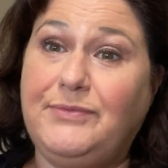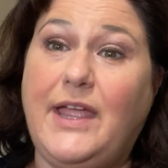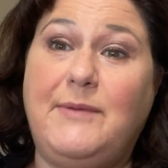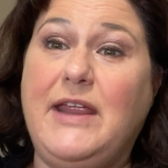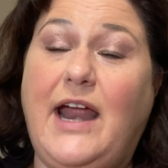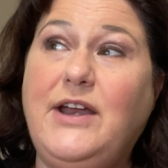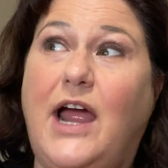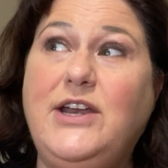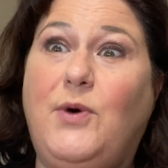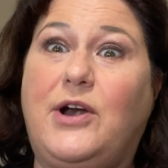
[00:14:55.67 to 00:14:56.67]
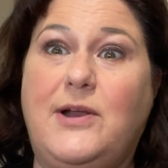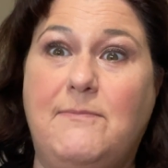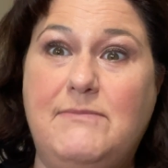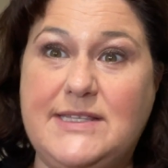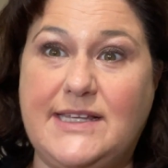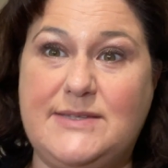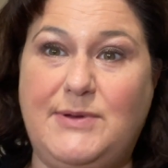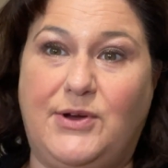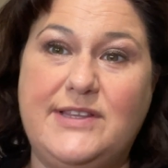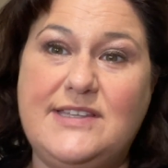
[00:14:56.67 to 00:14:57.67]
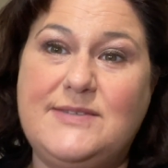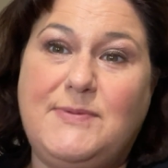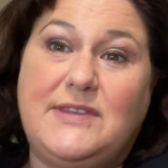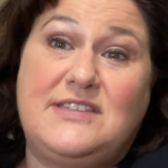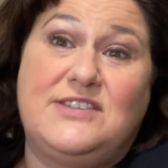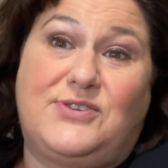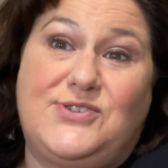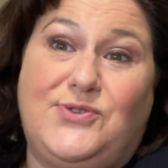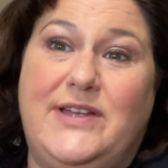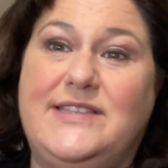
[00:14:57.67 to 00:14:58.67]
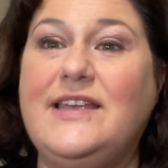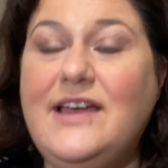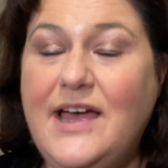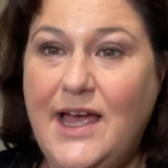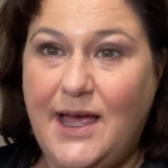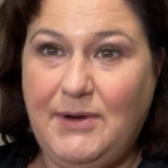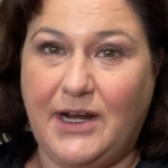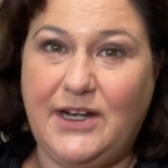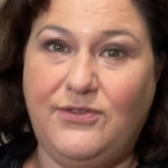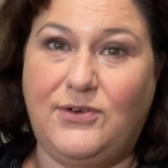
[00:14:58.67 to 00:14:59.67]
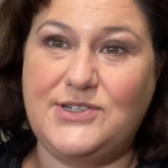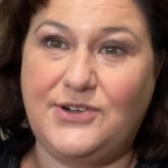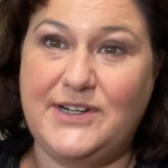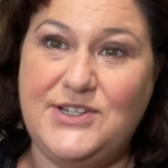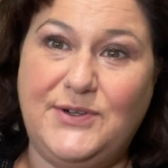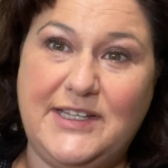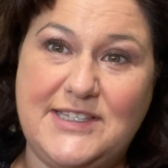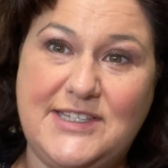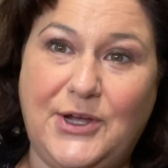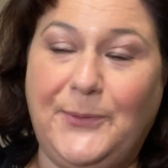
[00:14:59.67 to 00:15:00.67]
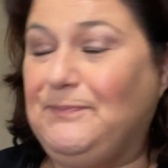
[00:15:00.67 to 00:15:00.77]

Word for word: I mean, I, I don't want her to miss experiences, but this is her choice. I'm not going to force her into it. So,